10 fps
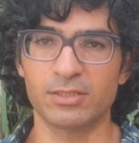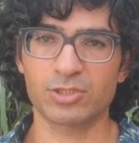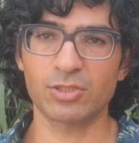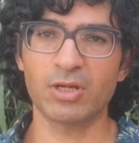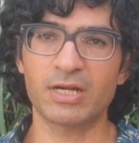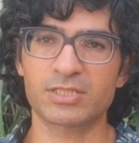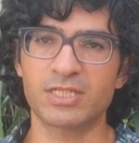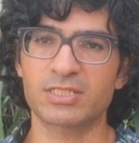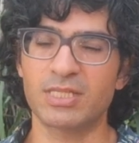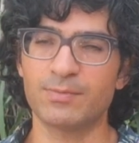solar
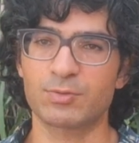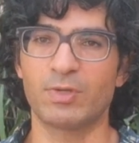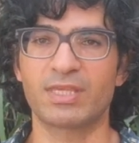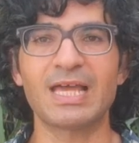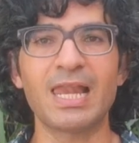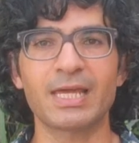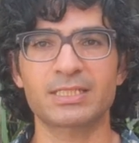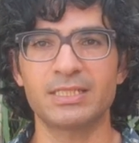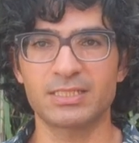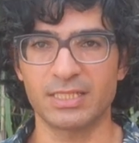systems, with
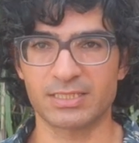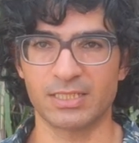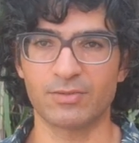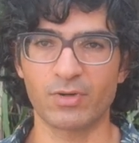galaxies, etc.,